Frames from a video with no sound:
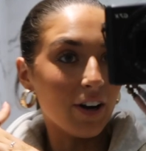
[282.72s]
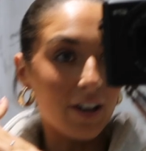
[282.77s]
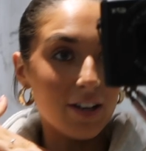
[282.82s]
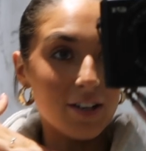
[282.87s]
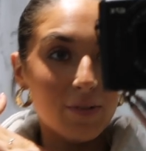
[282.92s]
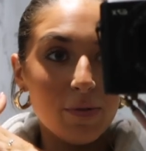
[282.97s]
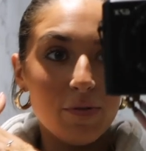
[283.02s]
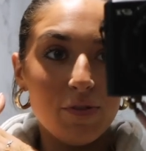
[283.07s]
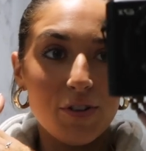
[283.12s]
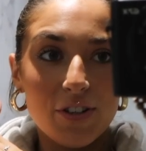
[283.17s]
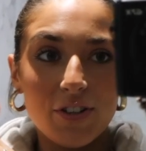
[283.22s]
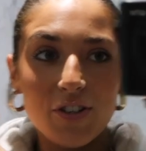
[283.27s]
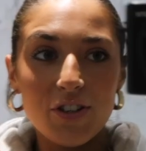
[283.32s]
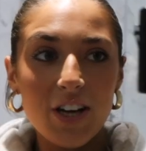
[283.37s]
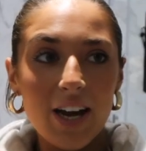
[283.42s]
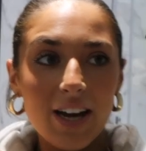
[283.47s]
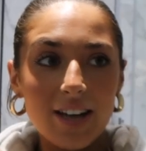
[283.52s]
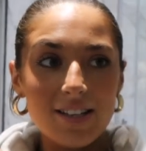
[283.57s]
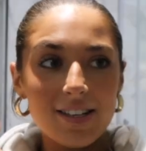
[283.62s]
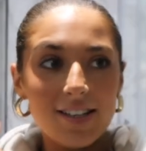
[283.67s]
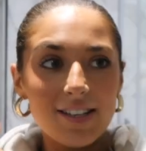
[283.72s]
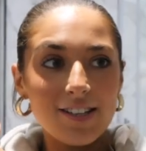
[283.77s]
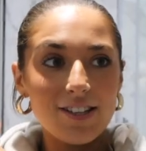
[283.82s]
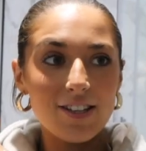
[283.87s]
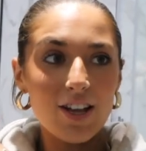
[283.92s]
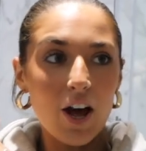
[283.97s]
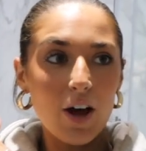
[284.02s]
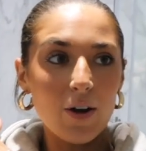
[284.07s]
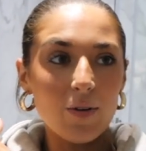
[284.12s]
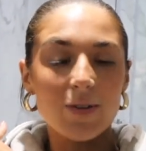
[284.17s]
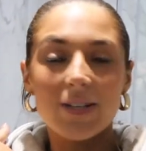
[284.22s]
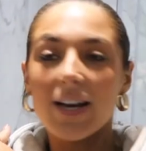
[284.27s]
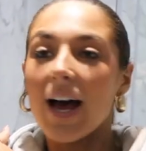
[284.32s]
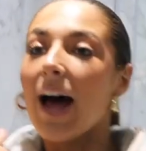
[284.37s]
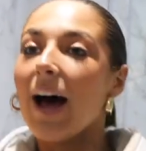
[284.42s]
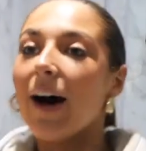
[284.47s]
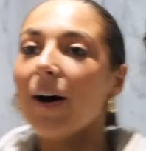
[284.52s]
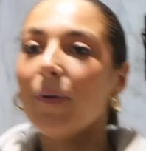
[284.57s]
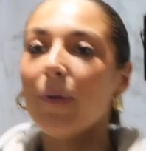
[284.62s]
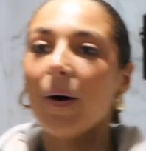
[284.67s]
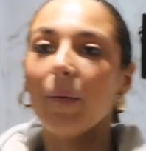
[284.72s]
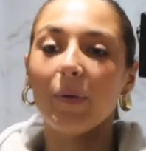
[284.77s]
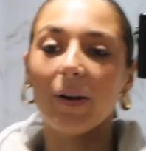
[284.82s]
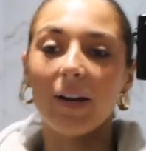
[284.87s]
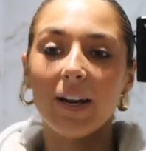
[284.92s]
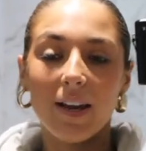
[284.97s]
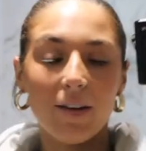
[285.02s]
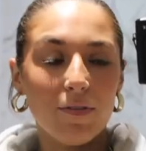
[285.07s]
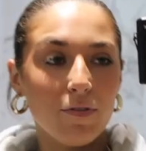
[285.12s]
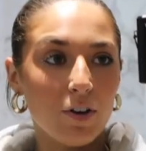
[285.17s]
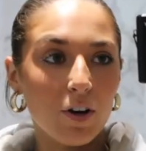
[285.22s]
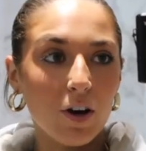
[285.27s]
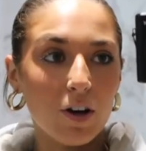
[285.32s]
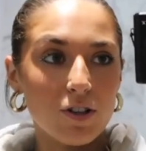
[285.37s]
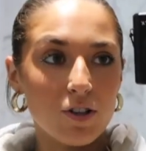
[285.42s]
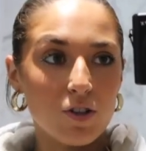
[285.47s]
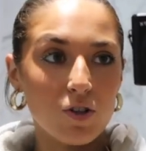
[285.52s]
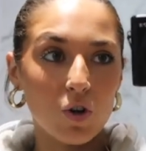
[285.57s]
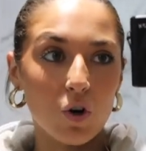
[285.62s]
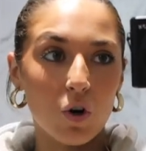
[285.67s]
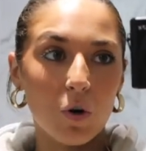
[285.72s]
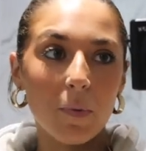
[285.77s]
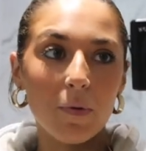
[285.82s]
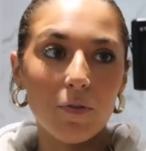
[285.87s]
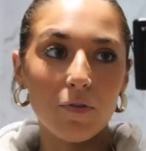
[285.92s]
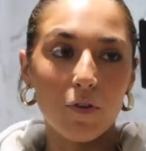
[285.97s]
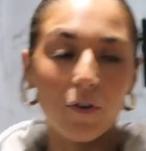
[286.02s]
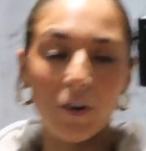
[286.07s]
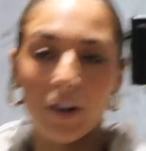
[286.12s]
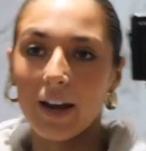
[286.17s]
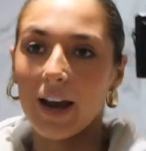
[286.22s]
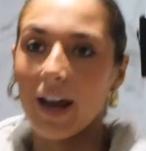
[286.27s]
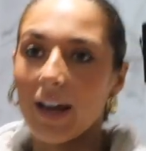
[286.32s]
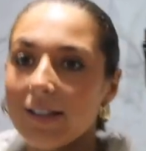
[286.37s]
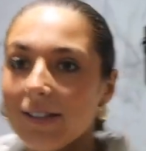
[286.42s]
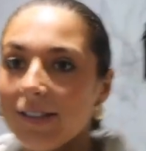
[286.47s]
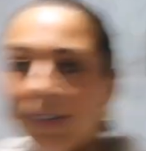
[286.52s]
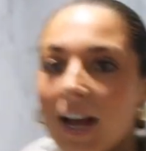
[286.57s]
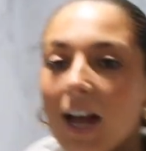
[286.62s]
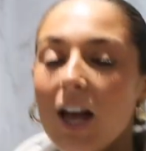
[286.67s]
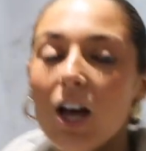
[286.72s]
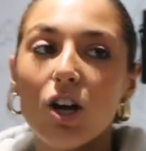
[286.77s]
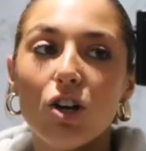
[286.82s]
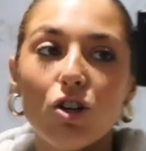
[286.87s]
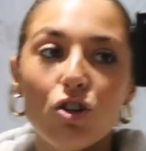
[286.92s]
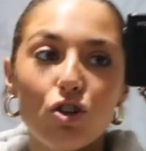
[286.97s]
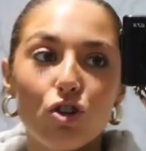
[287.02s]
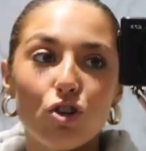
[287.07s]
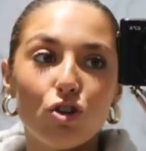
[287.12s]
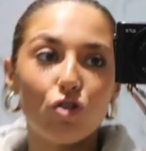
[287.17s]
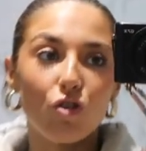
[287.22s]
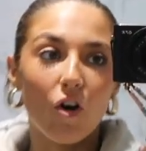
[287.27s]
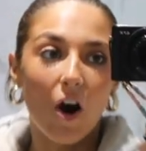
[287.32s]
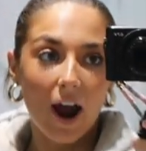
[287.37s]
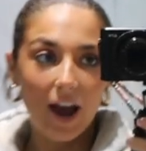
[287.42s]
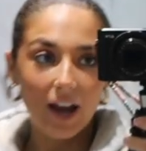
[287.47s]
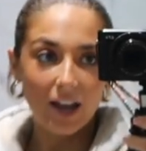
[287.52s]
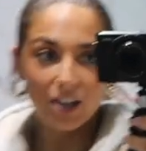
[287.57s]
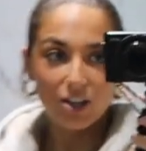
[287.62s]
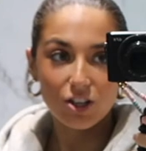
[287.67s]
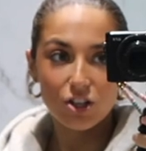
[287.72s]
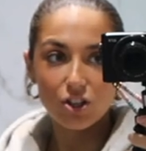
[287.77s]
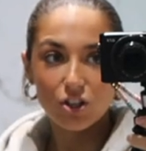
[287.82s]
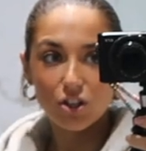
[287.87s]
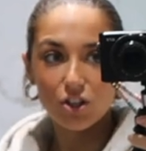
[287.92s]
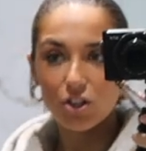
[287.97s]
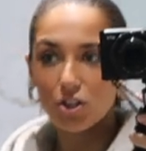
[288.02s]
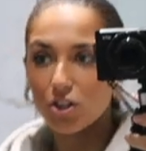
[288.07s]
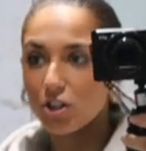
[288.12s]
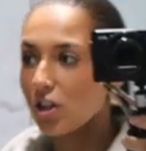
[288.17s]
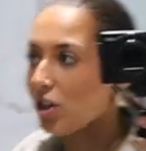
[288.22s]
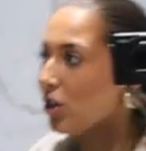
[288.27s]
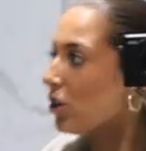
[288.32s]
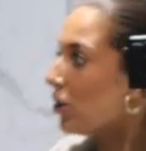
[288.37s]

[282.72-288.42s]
guys, we've just checked into the hotel. I'm gonna give you guys a tour before it gets trashed.